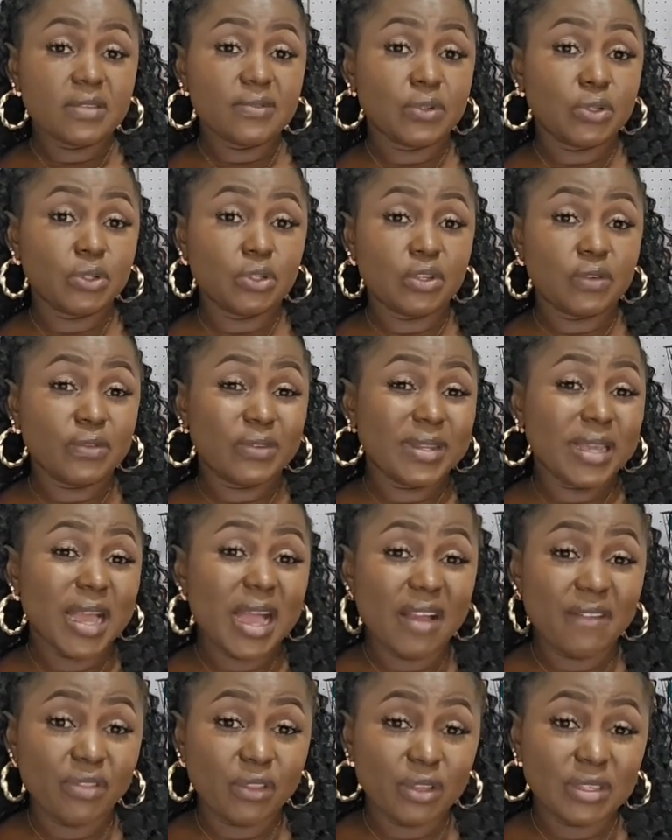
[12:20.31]
For those of you that
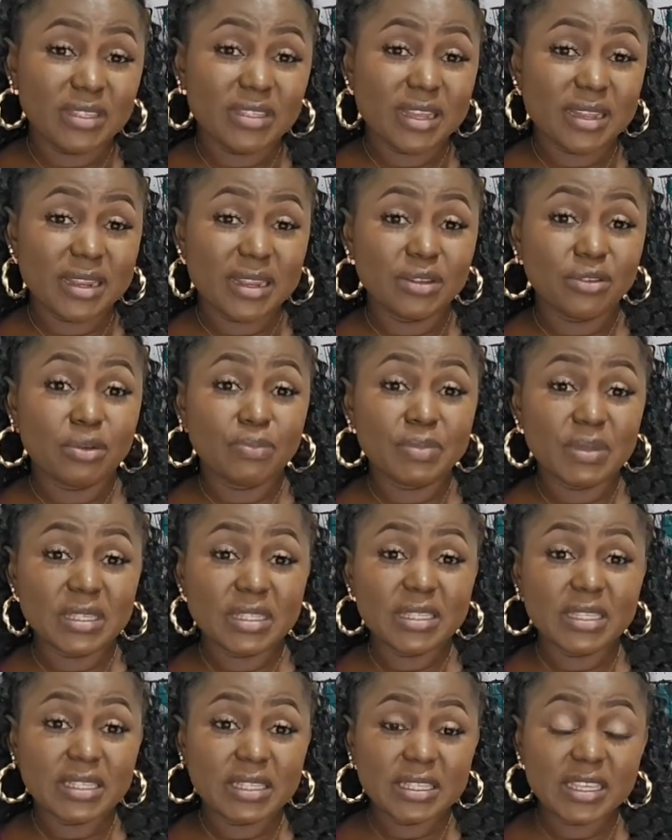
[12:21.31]
have not started your
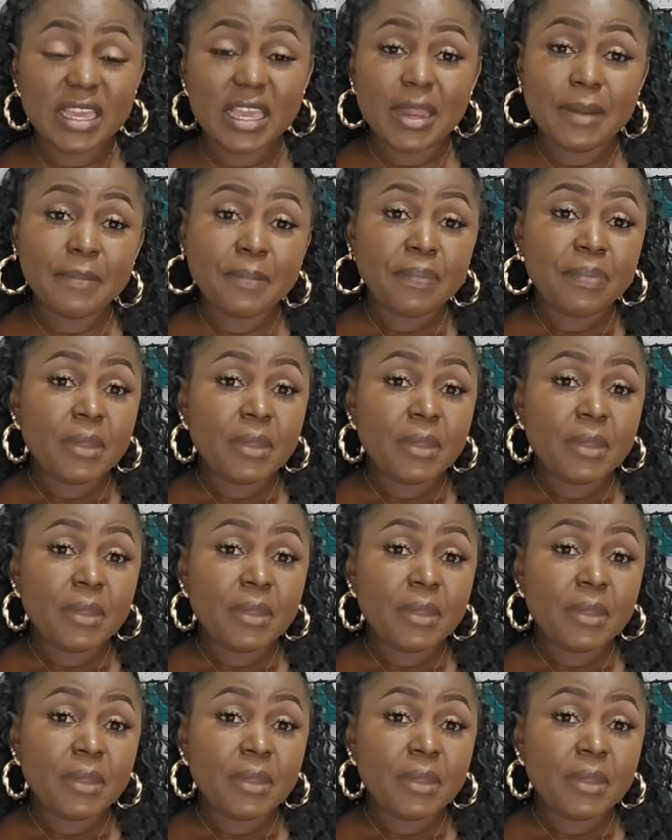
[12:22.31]
business yet,